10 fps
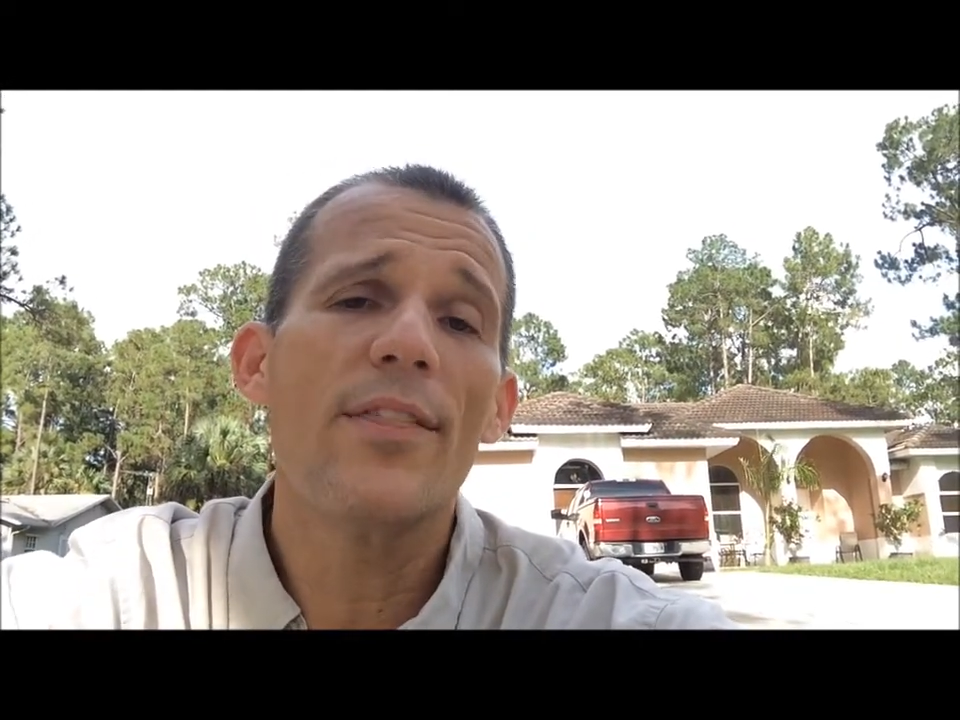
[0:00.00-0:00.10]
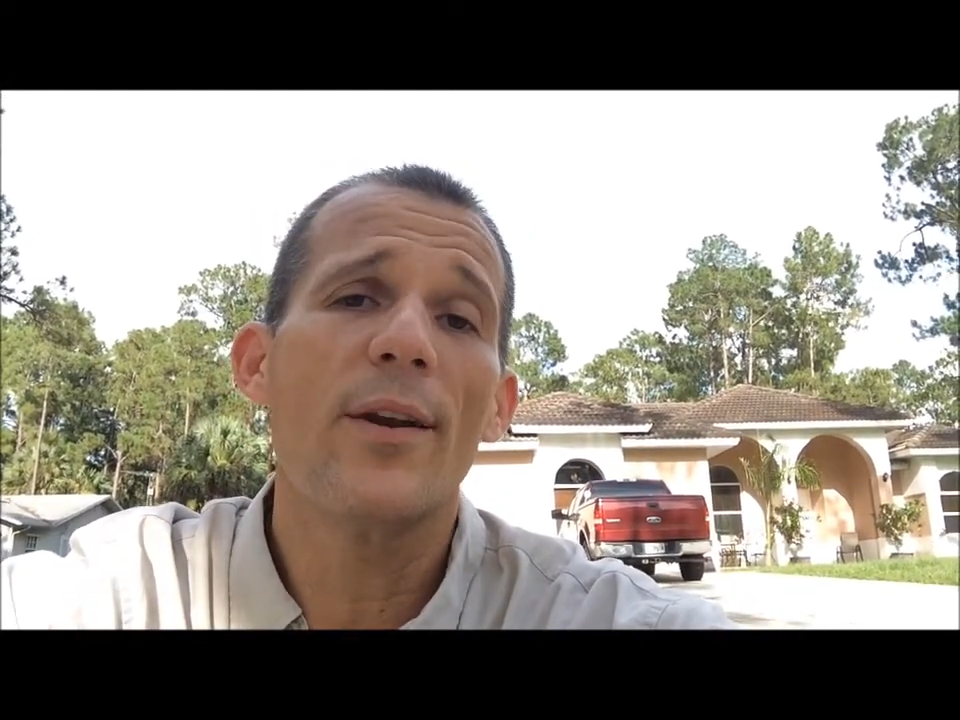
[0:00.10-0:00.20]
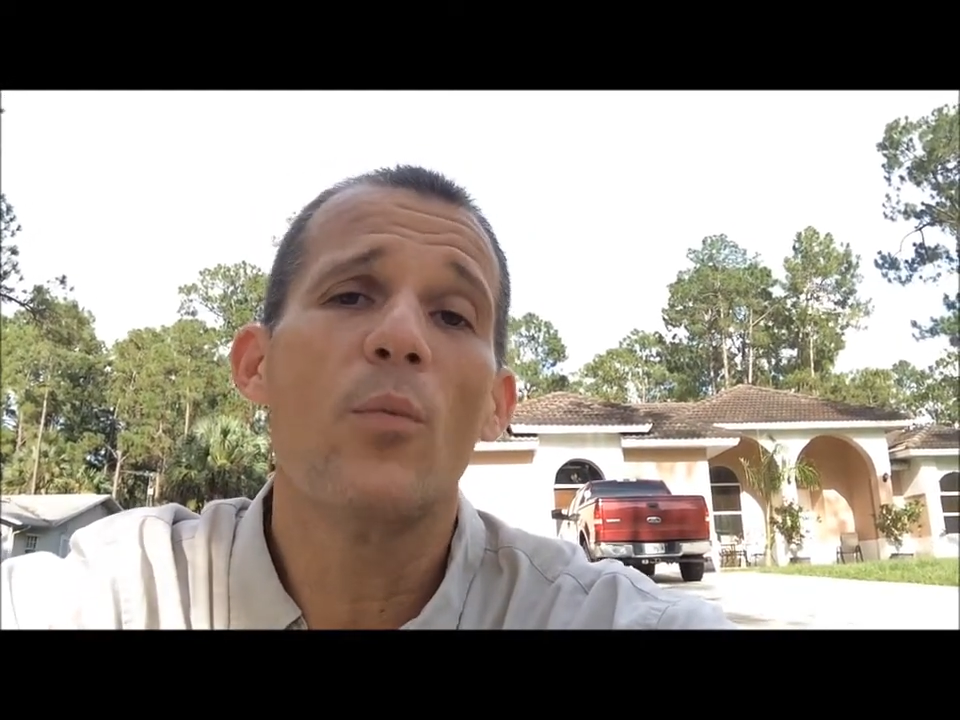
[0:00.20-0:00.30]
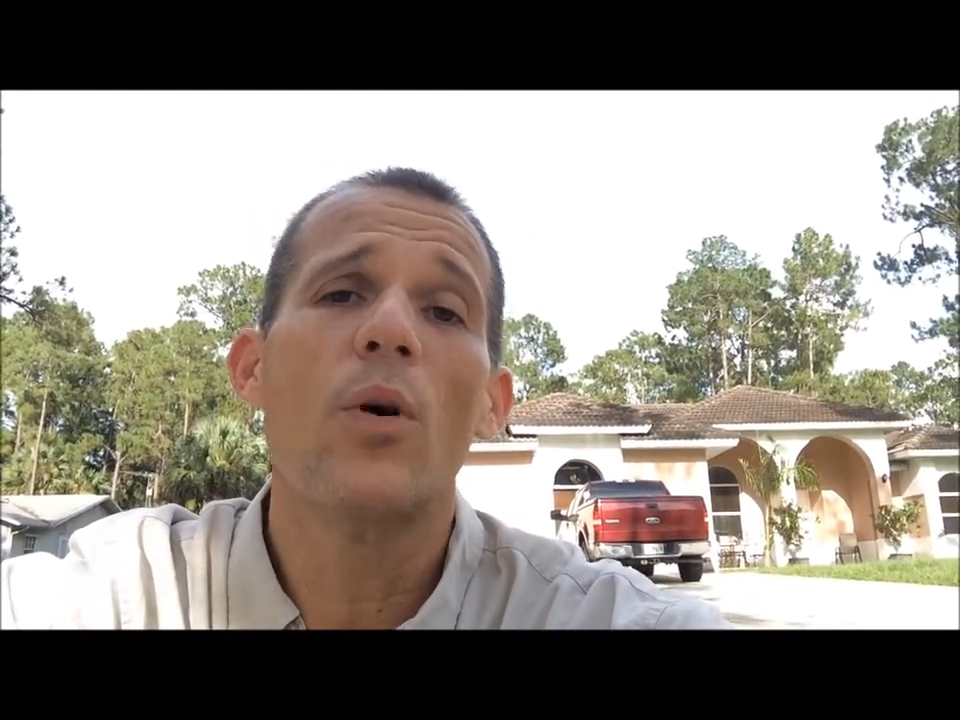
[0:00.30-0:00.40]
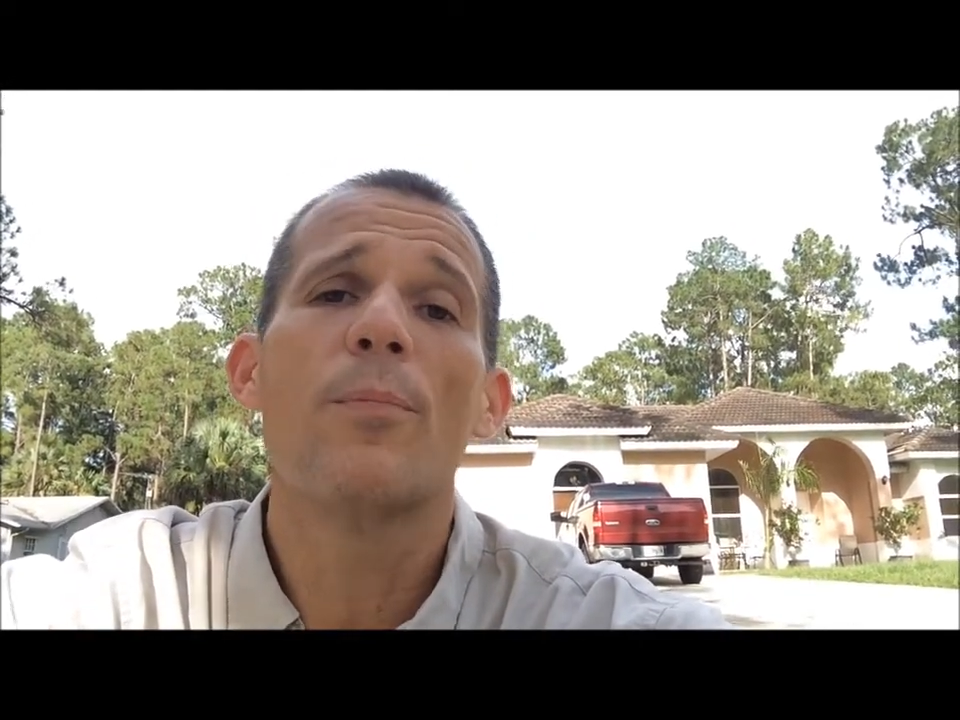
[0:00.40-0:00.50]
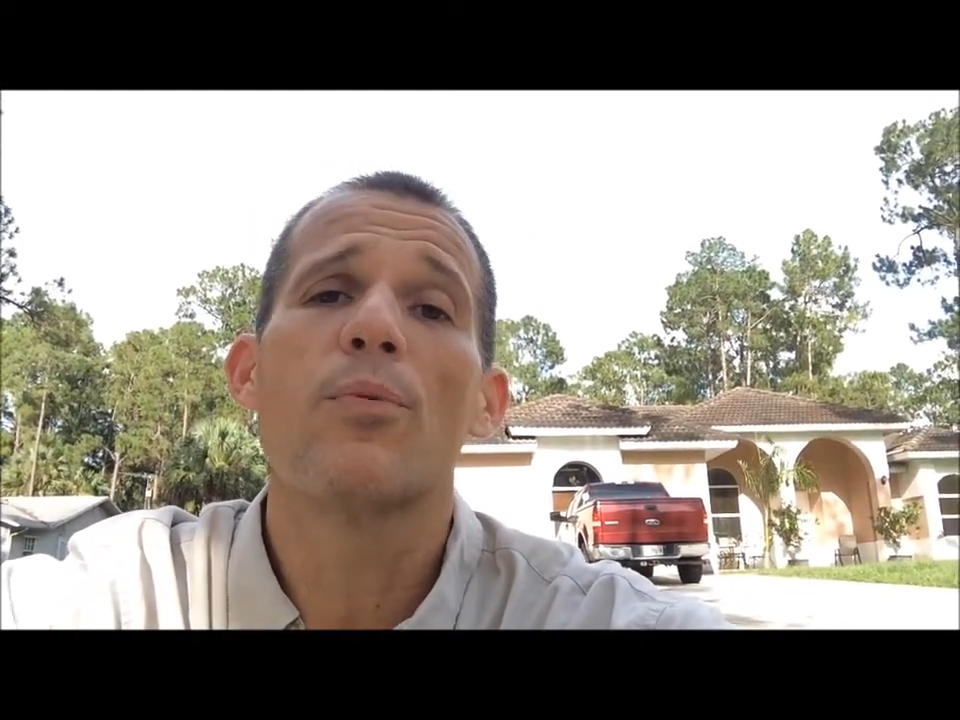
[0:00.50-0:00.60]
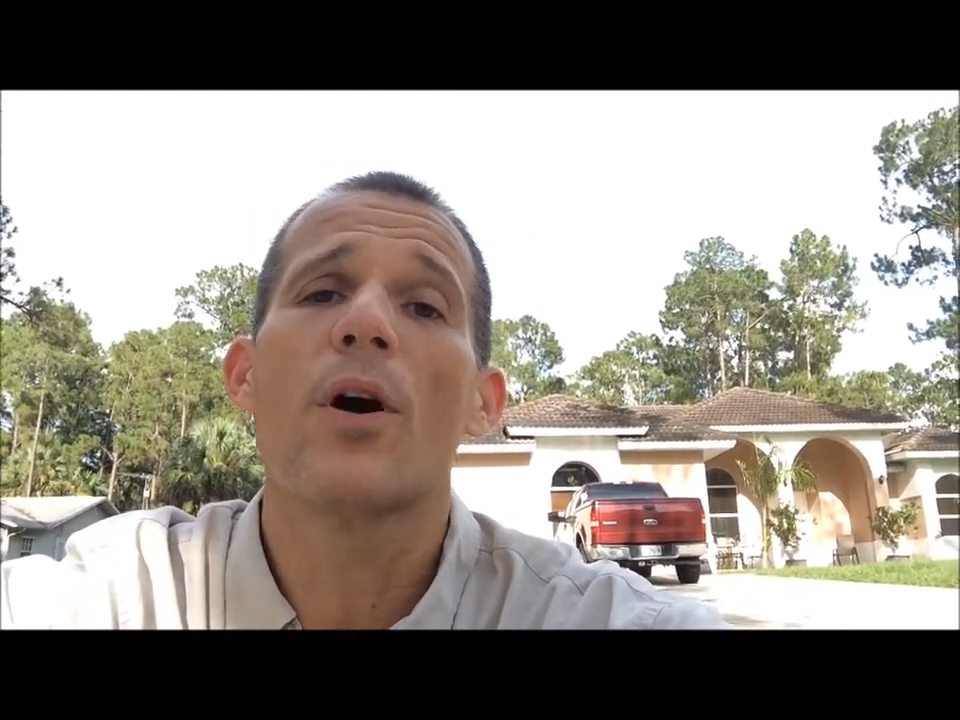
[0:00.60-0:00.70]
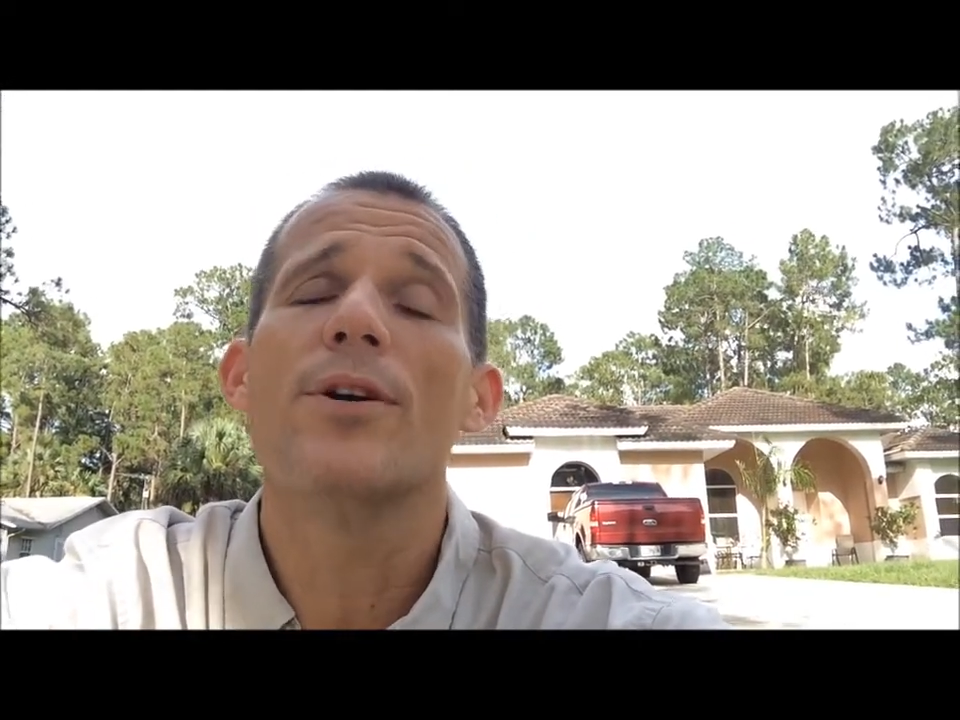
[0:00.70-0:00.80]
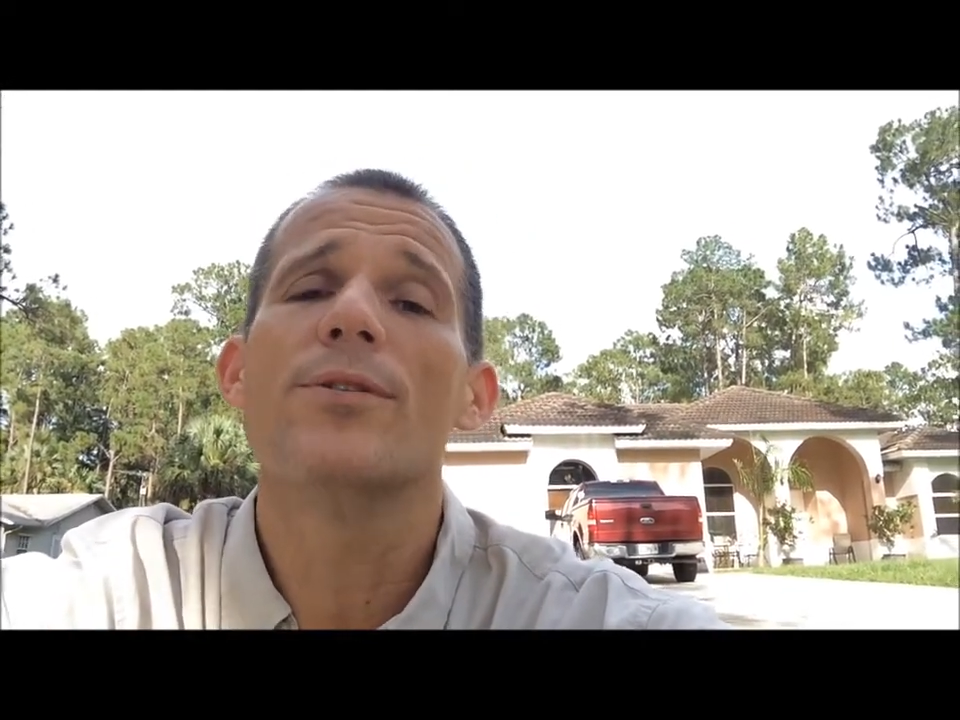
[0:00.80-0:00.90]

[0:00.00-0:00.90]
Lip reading: and what brought